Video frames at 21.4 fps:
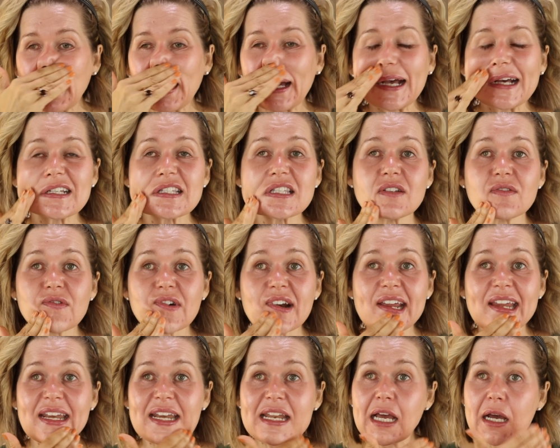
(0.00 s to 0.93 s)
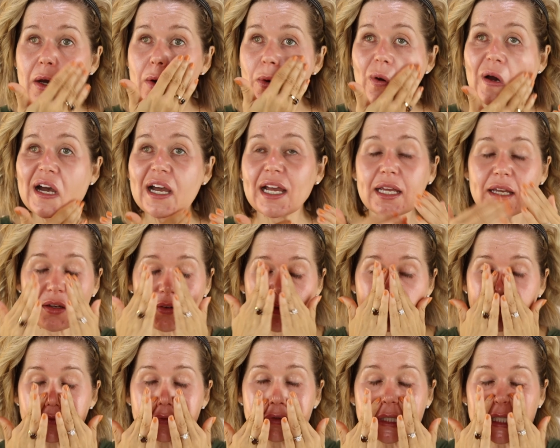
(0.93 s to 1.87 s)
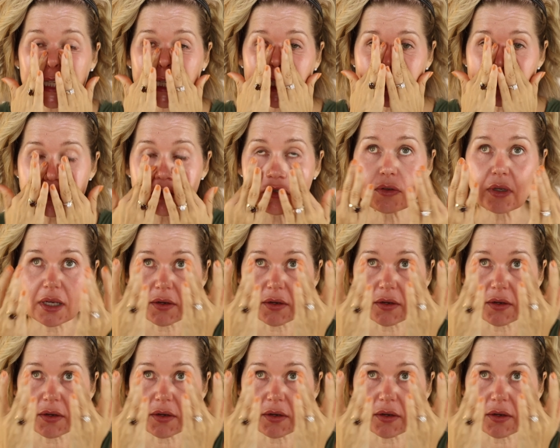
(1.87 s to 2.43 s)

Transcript: As of right now, I have yet to